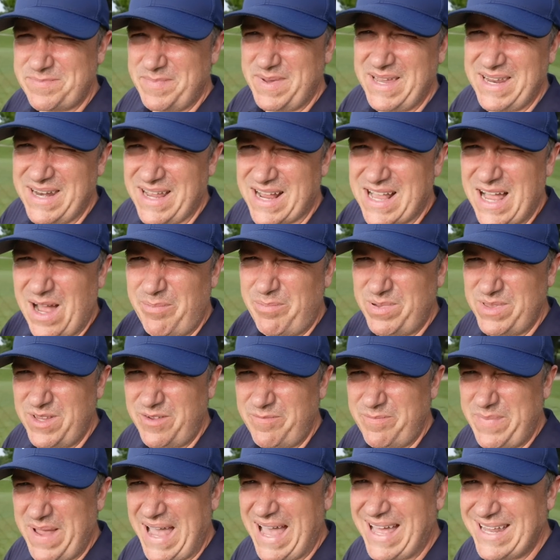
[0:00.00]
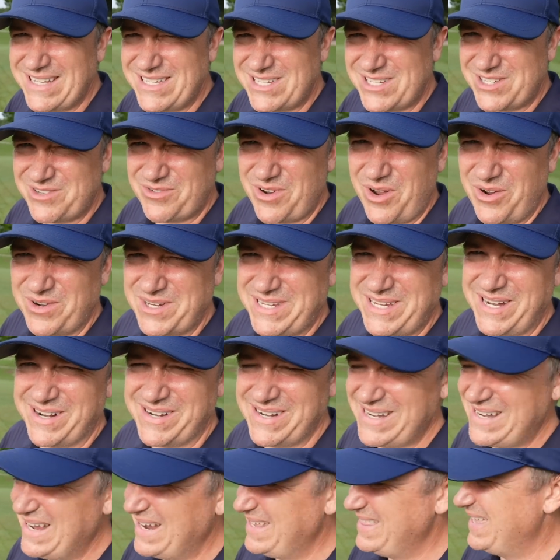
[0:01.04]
been a couple of bad strokes here today